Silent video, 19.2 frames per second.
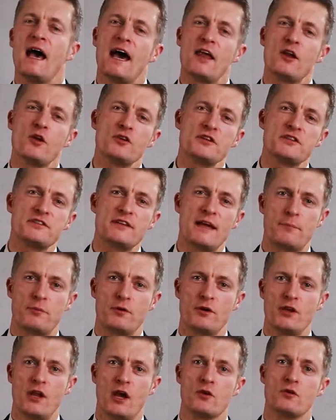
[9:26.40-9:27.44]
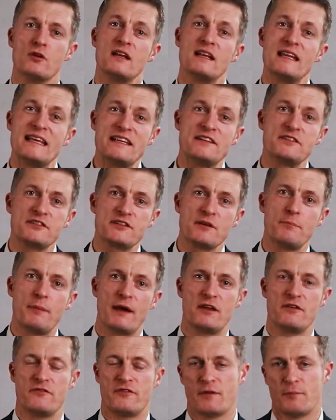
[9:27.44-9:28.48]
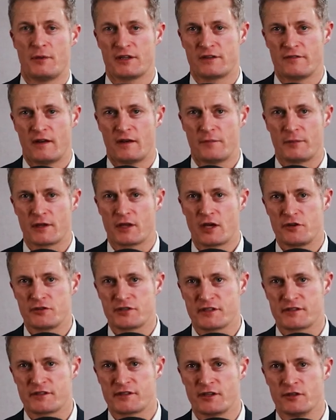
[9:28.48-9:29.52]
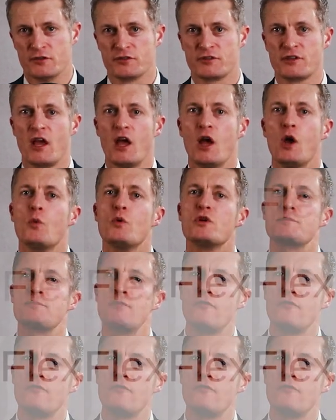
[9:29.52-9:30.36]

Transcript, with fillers: And on a separate note, leaders can benefit by developing coaching skills, which